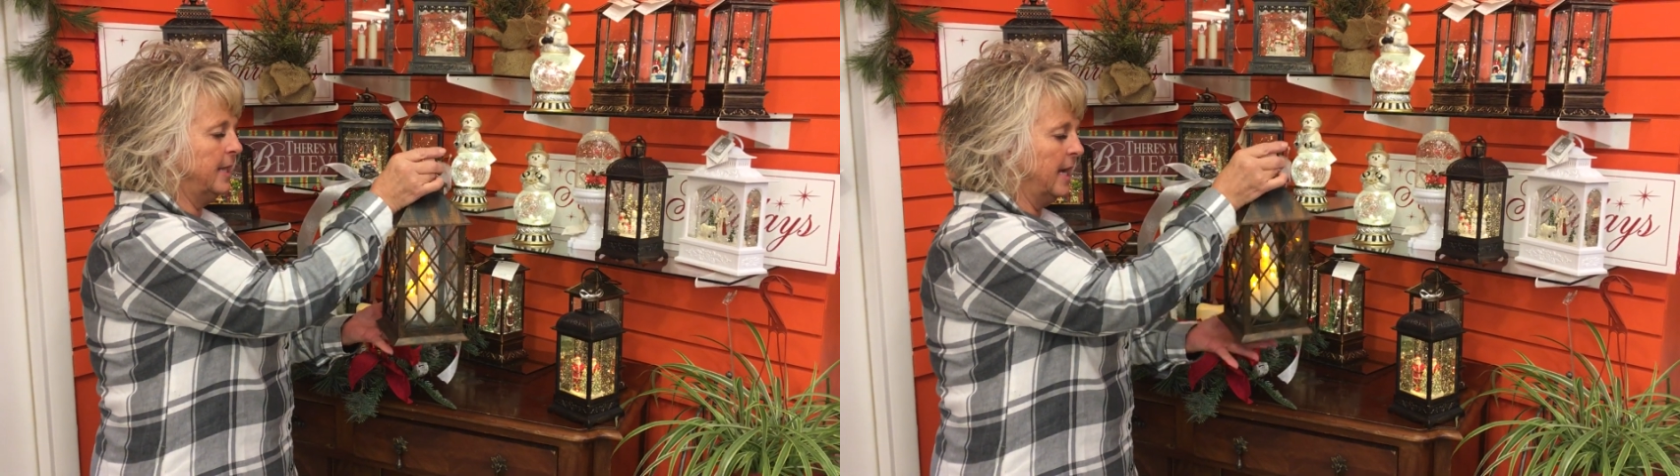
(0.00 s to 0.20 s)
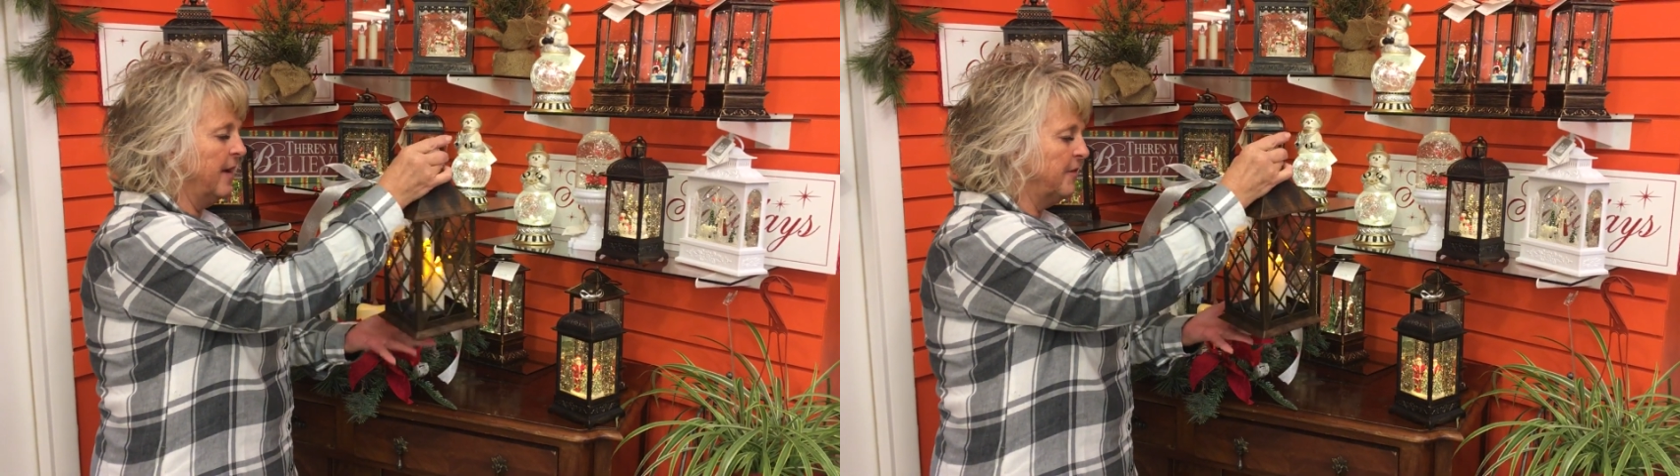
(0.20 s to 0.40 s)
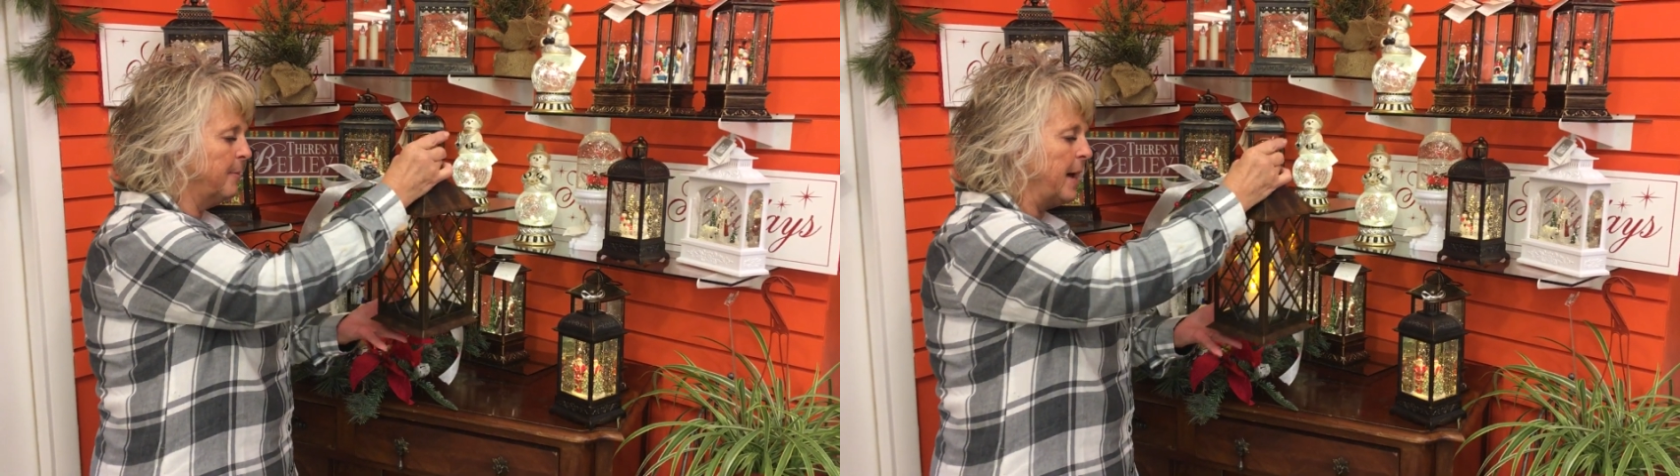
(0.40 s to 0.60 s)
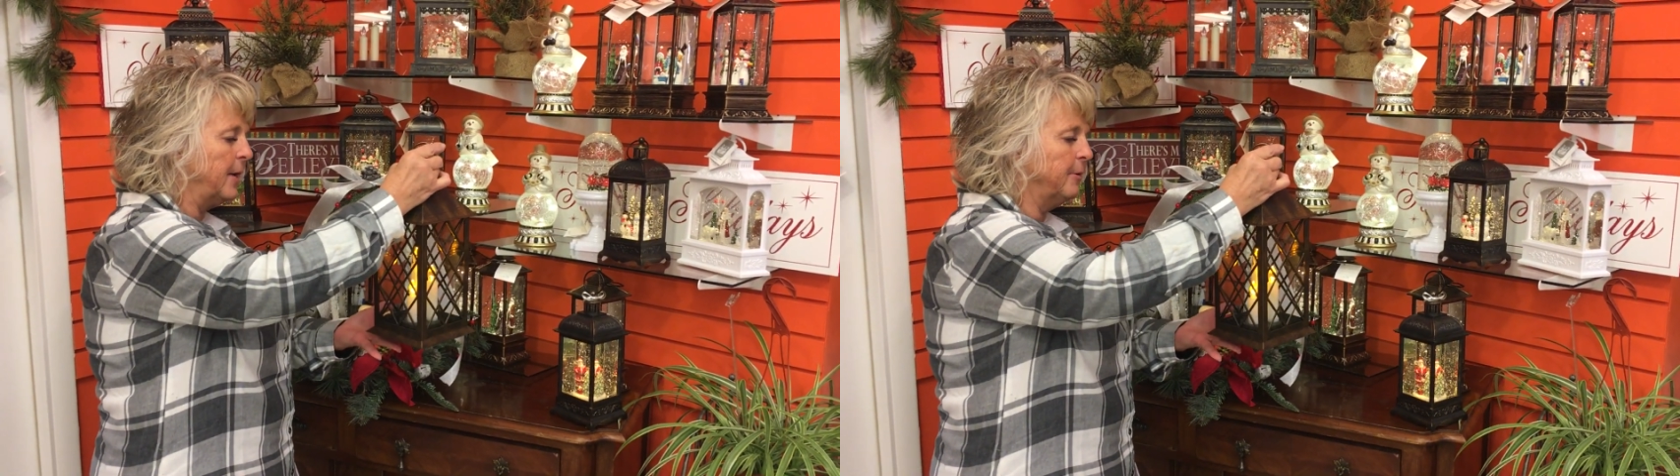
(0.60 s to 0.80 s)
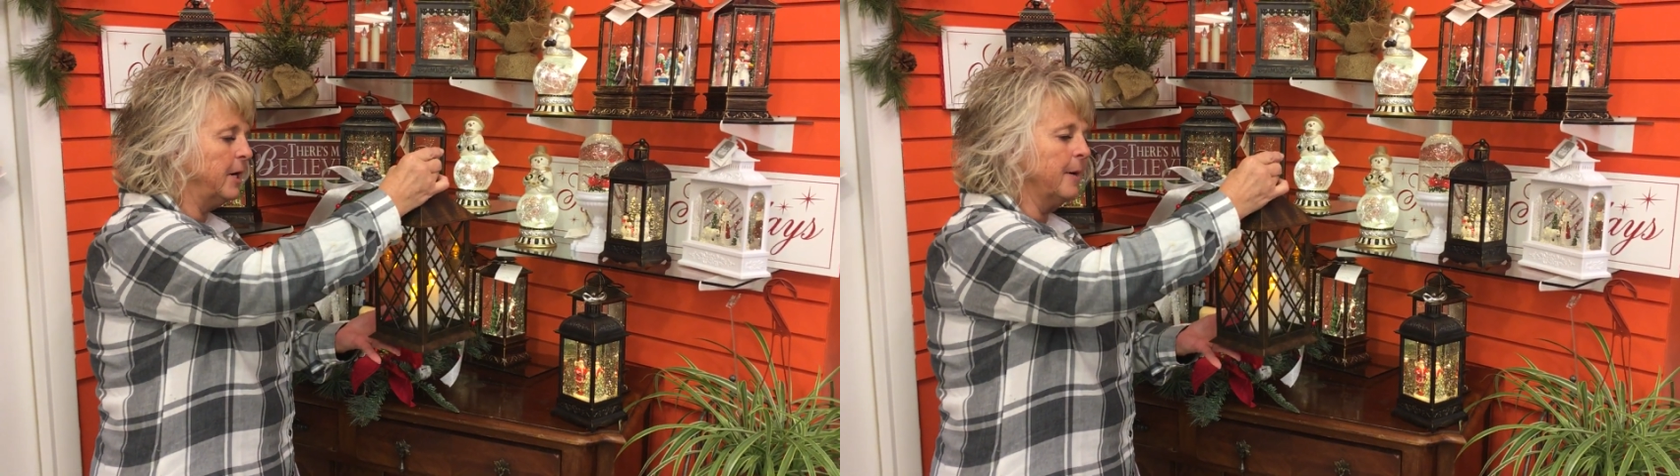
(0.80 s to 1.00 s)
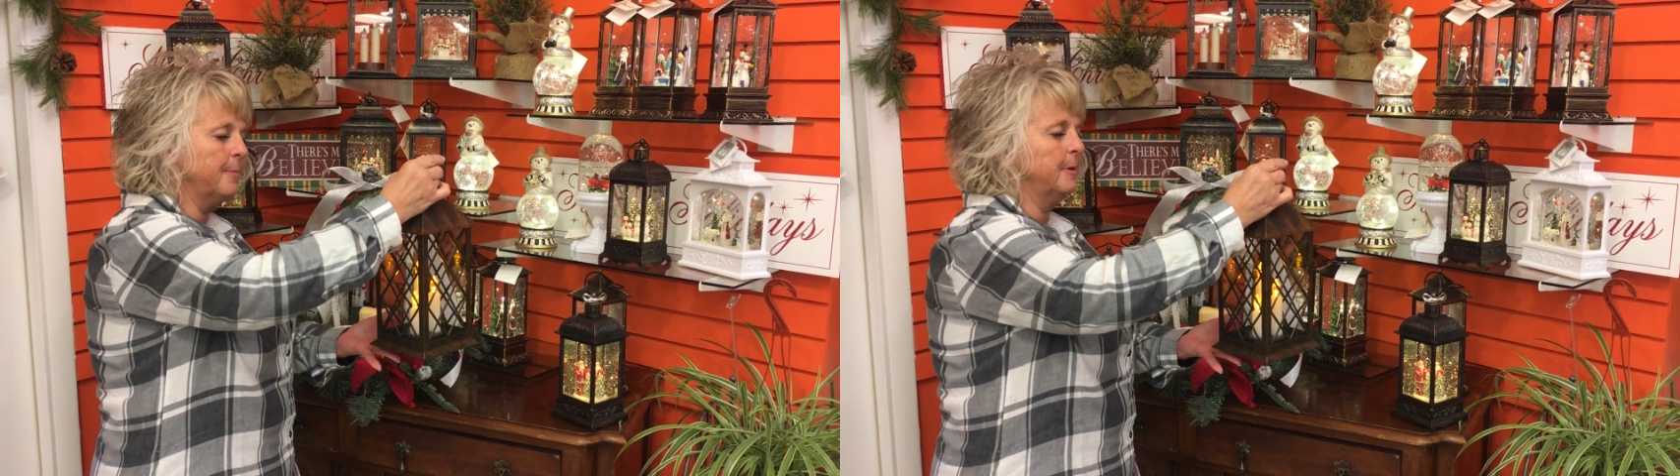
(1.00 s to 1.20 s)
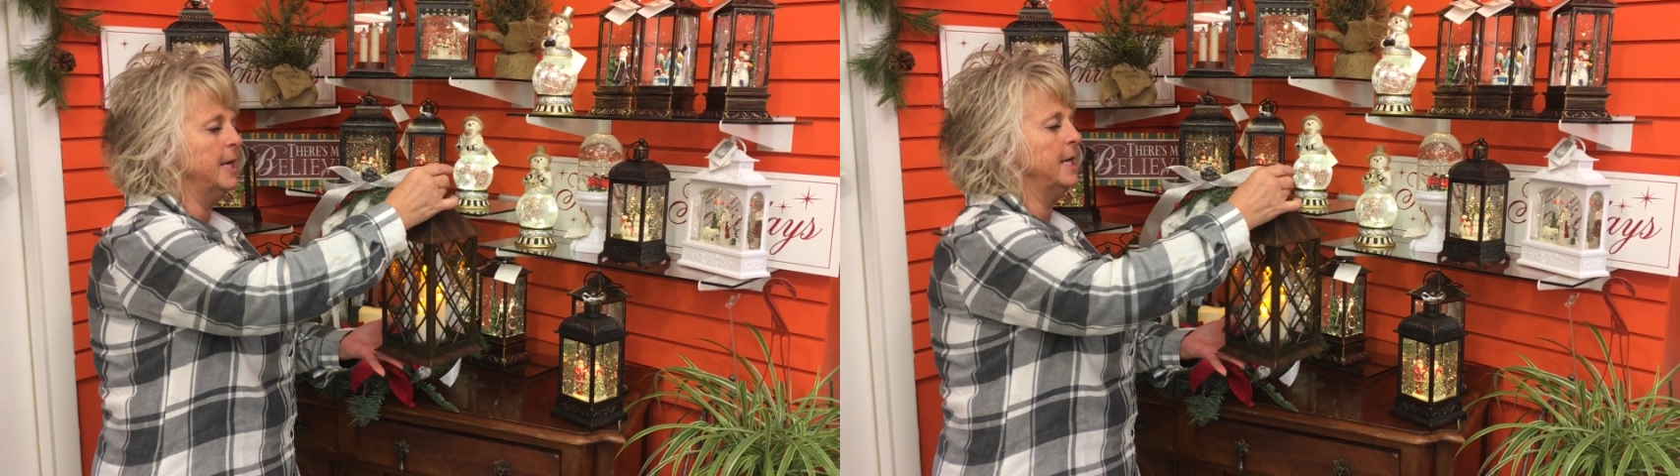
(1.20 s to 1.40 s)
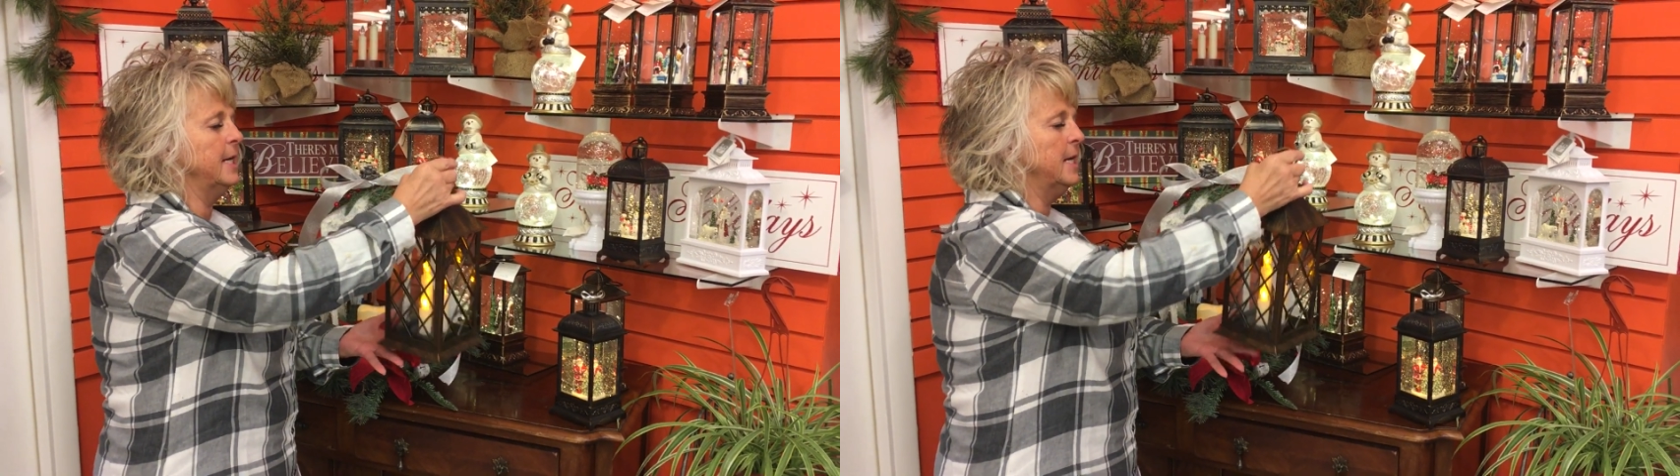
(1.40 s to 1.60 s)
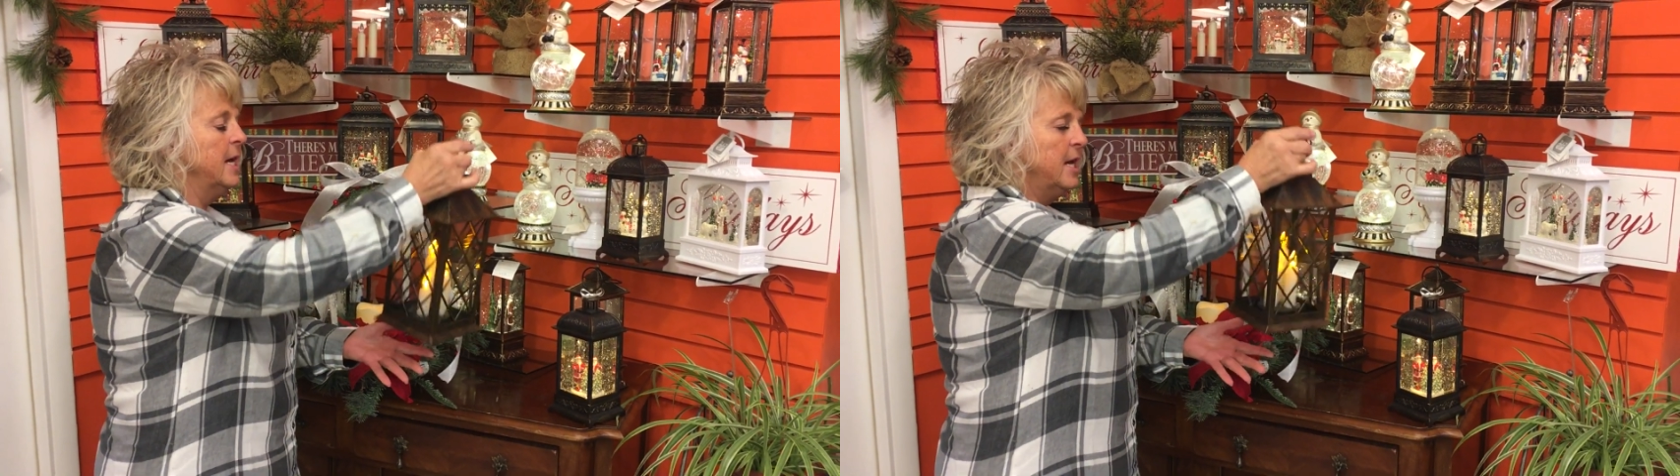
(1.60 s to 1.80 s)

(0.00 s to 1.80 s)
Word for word: They have a battery operated.